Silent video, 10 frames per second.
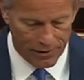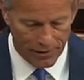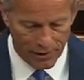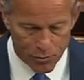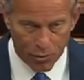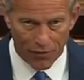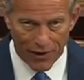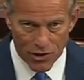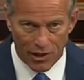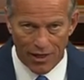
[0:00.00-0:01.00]
Let's put
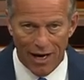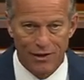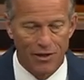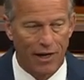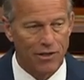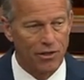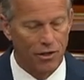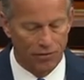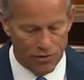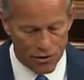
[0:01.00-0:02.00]
things in context
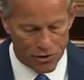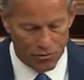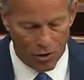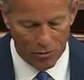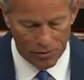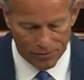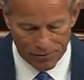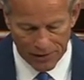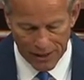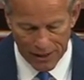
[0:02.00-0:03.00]
here for just a moment.
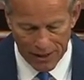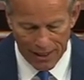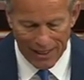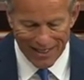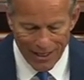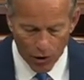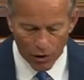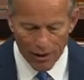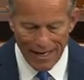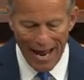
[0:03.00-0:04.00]

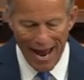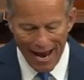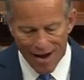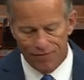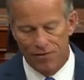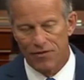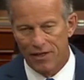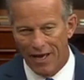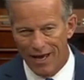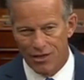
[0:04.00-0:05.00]
Nearly half of the
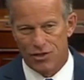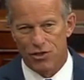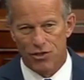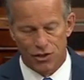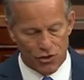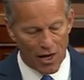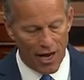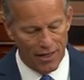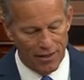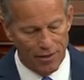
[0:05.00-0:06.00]
cases
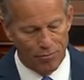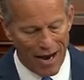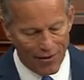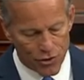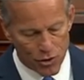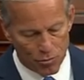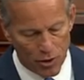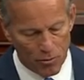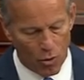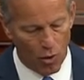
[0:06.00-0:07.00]
decided by the
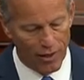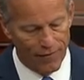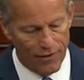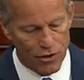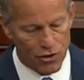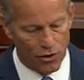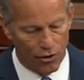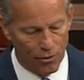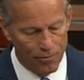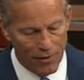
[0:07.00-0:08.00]
Supreme Court in this
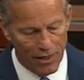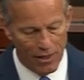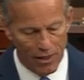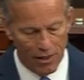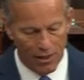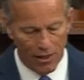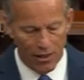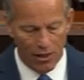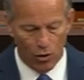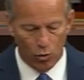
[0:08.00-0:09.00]
term
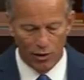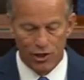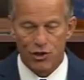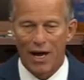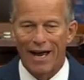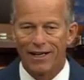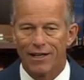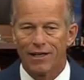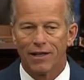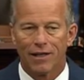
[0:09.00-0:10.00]
were
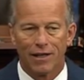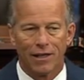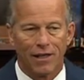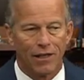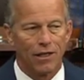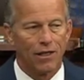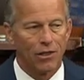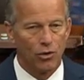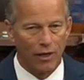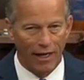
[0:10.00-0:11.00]
decided
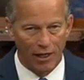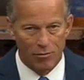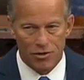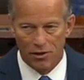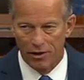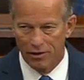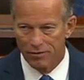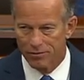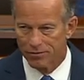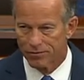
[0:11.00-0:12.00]
unanimously.
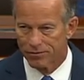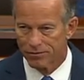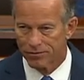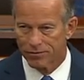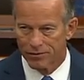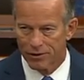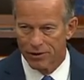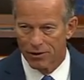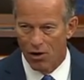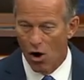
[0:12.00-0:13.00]

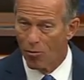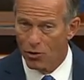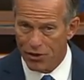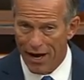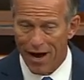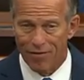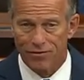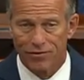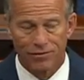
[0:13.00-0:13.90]
Almost half.